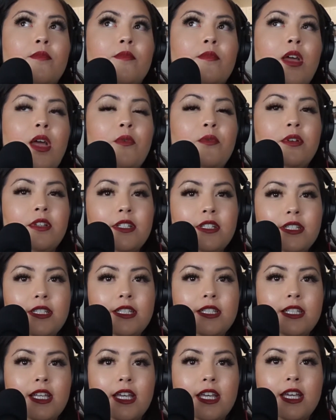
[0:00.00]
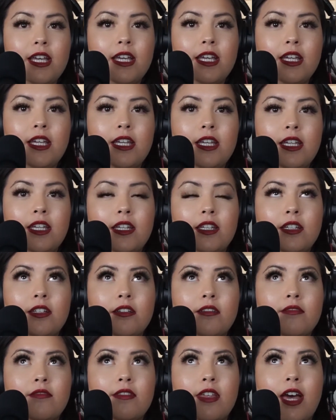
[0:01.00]
wouldn't say
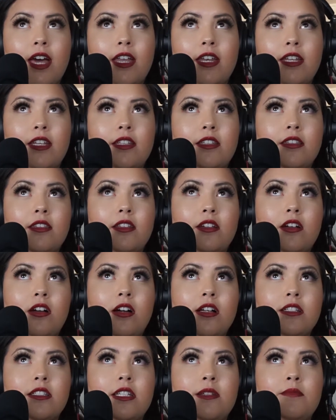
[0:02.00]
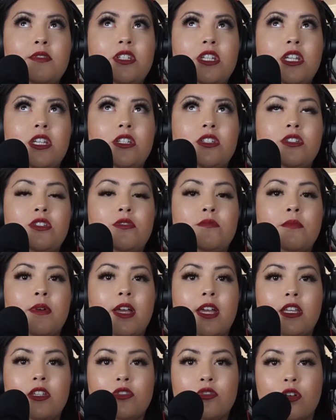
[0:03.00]
that the concept changed
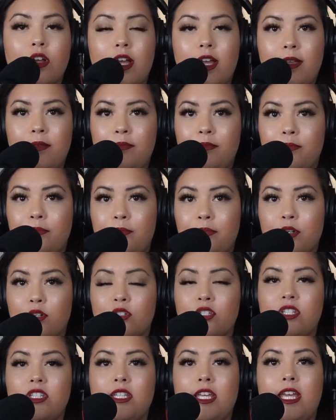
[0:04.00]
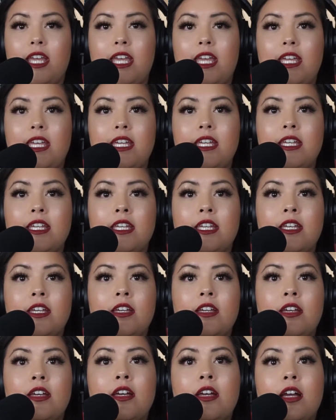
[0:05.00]
my tribe per se,
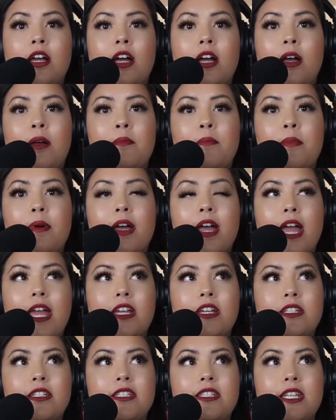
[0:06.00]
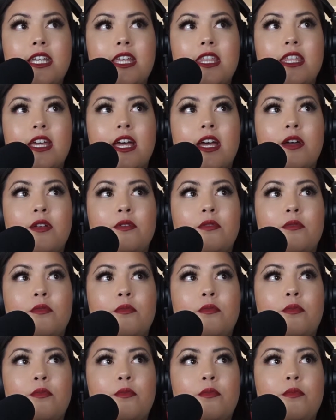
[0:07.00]
but I could say that
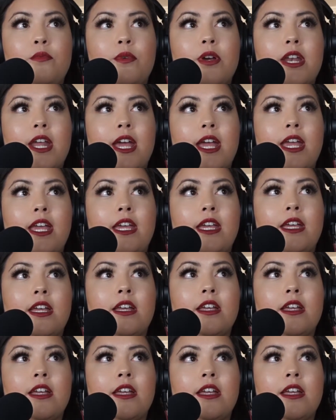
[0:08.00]
when I'm